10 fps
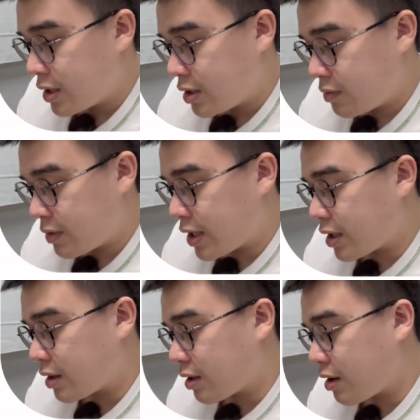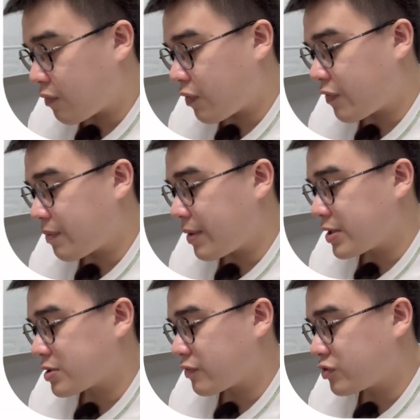You will get log with a
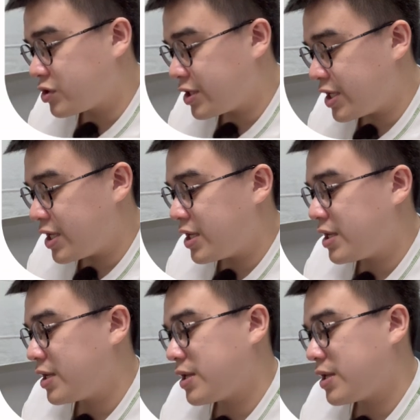base of 3,